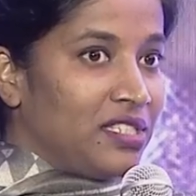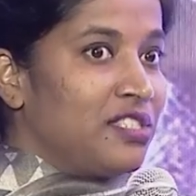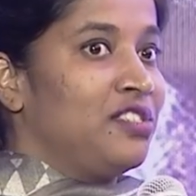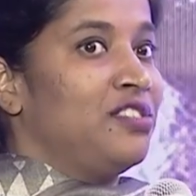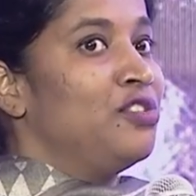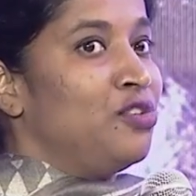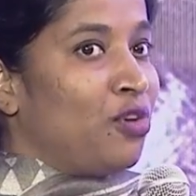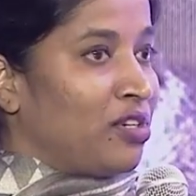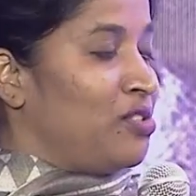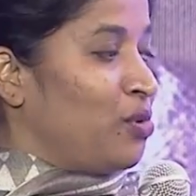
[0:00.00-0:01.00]
it's
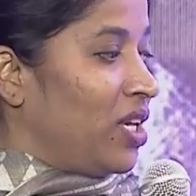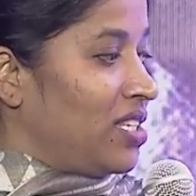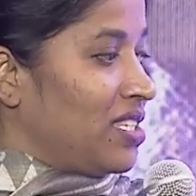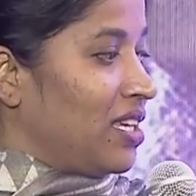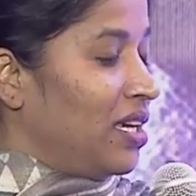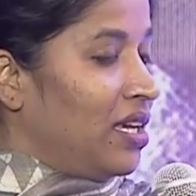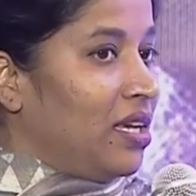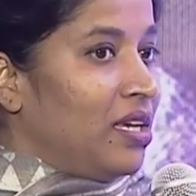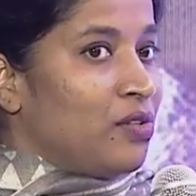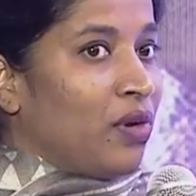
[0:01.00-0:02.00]
not so easy.
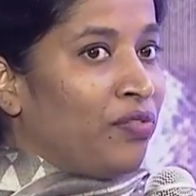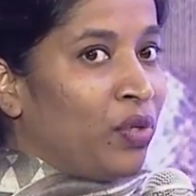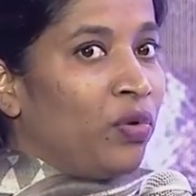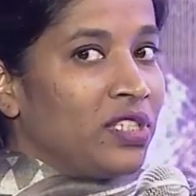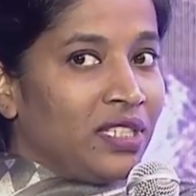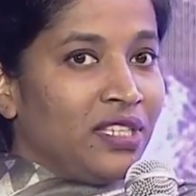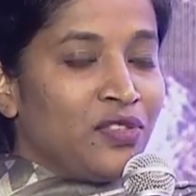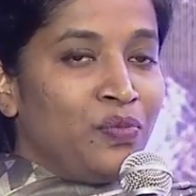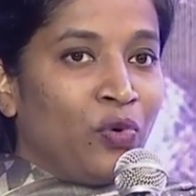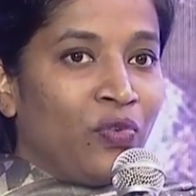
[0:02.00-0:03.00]
So after watching
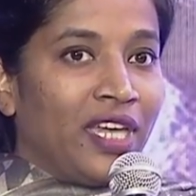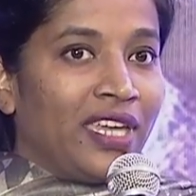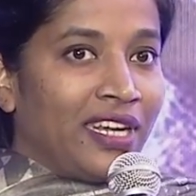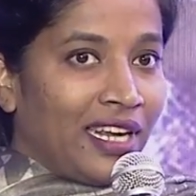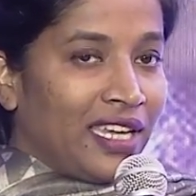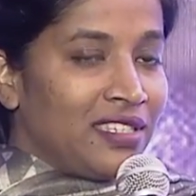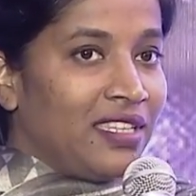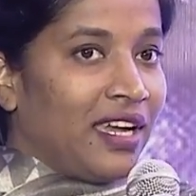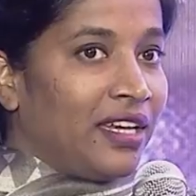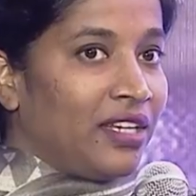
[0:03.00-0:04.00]
this movie, I realized
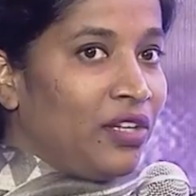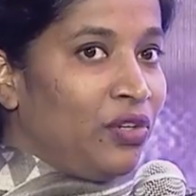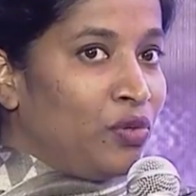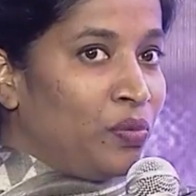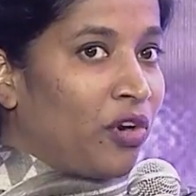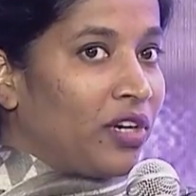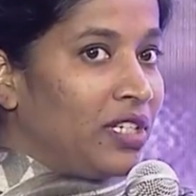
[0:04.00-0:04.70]
that you brought